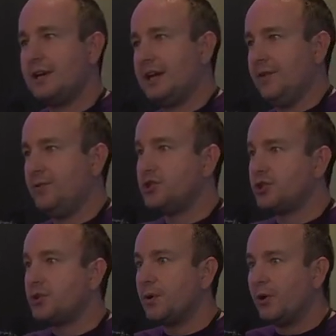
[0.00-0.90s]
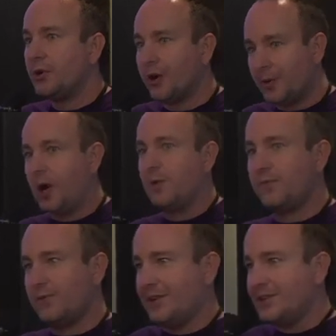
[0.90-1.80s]
if you should do it or not, and
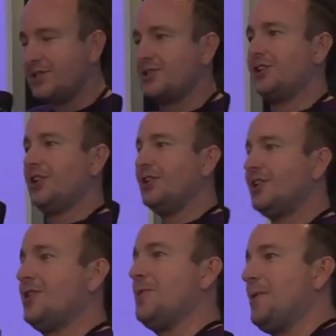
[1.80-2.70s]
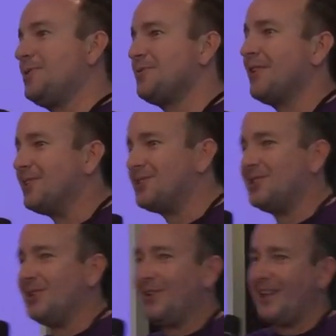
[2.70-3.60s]
hopefully this is going to motivate you to do it.